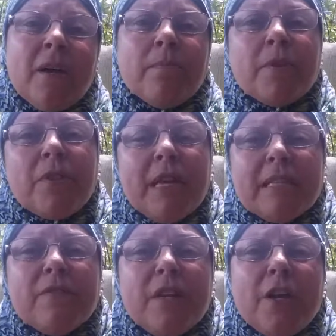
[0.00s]
But
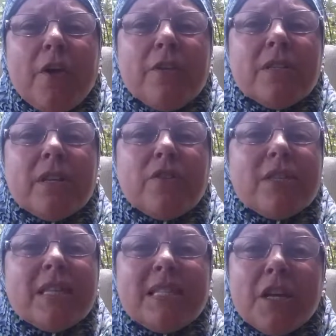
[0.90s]
these videos are just
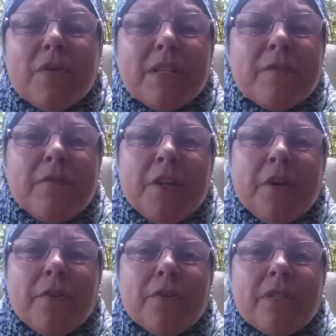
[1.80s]
a series of
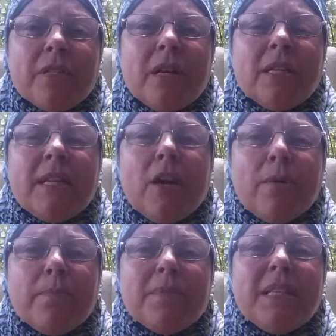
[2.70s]
videos to
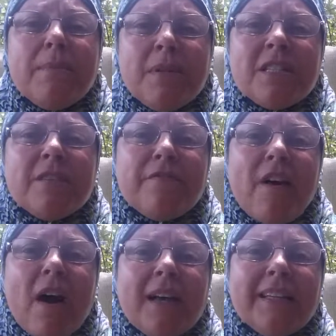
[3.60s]
help
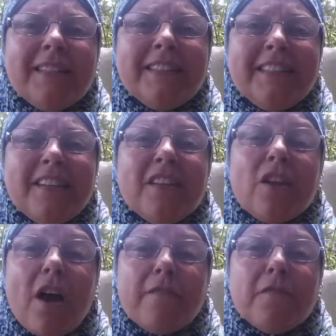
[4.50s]
demystify the
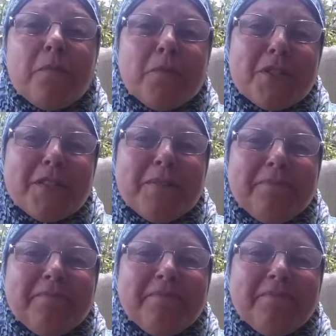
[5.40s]
life of a Muslim.